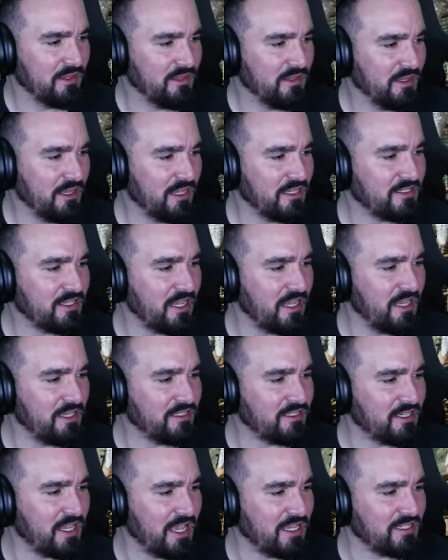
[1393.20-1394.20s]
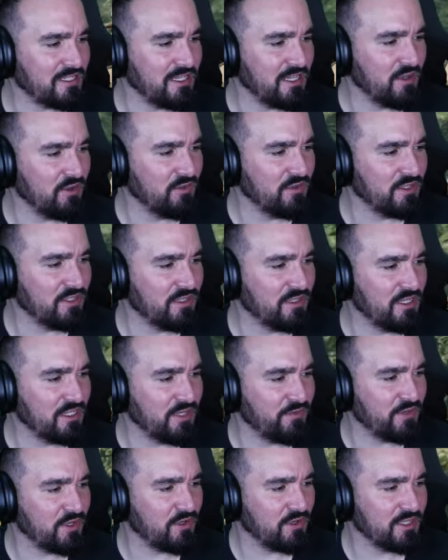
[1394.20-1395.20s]
Is is there still the
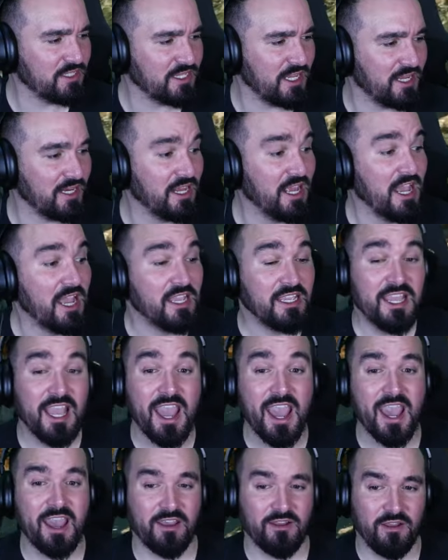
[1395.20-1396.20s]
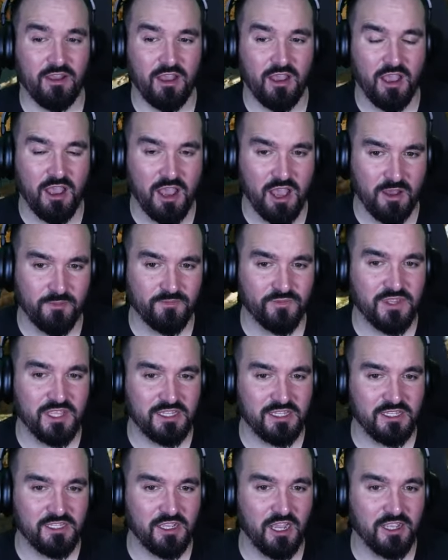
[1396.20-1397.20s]
difficulty setting? Yeah, um,
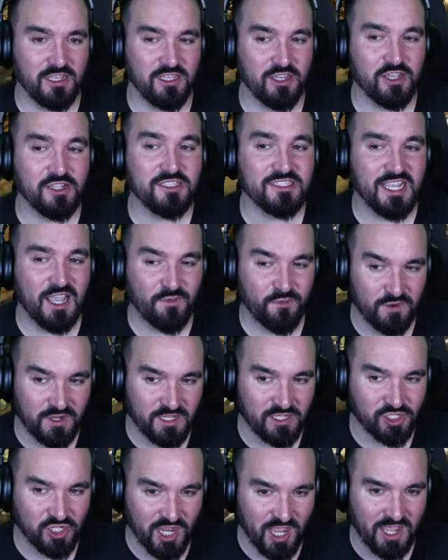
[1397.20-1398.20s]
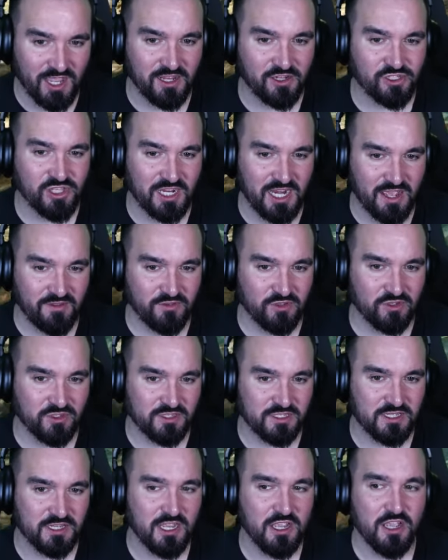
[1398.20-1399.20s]
uh, you can definitely change the
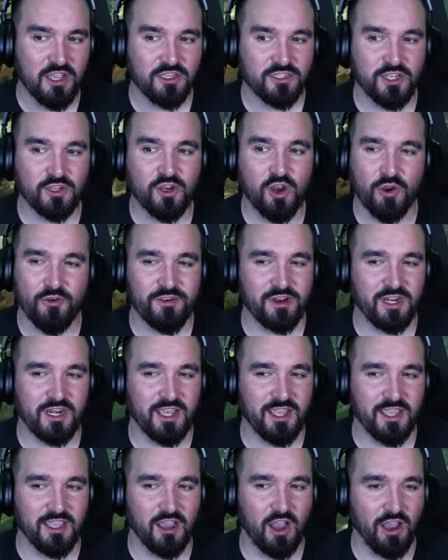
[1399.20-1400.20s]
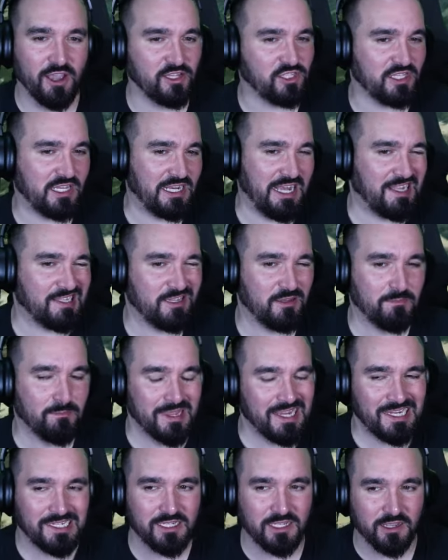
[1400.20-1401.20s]
levels. So currently, I selected
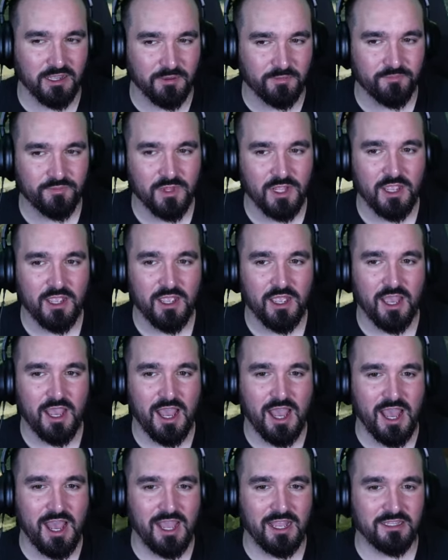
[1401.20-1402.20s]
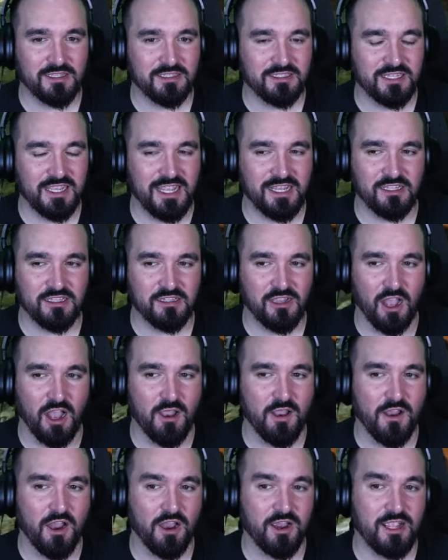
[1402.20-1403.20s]
medium, and it
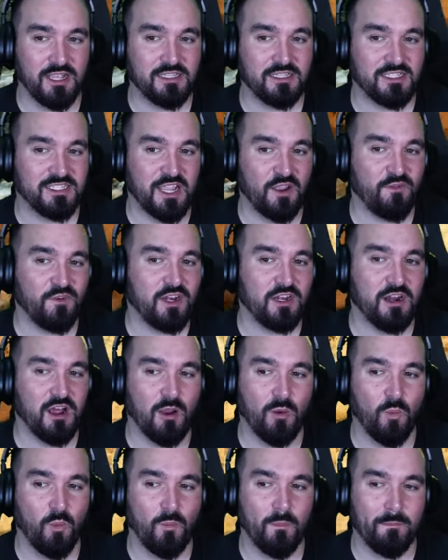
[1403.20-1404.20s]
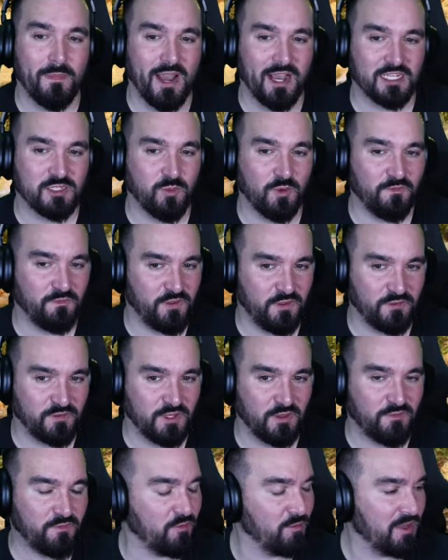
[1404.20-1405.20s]
I, I, it's definitely not max
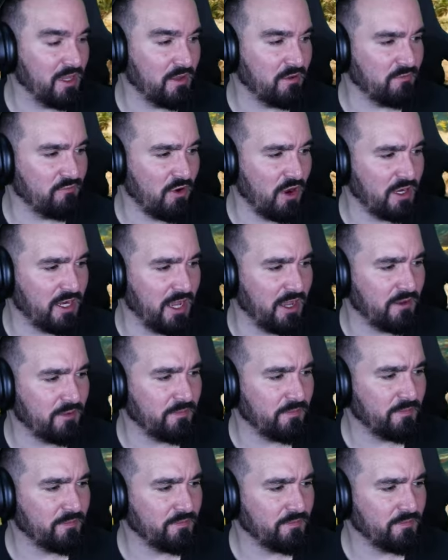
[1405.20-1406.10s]
150 for me right now.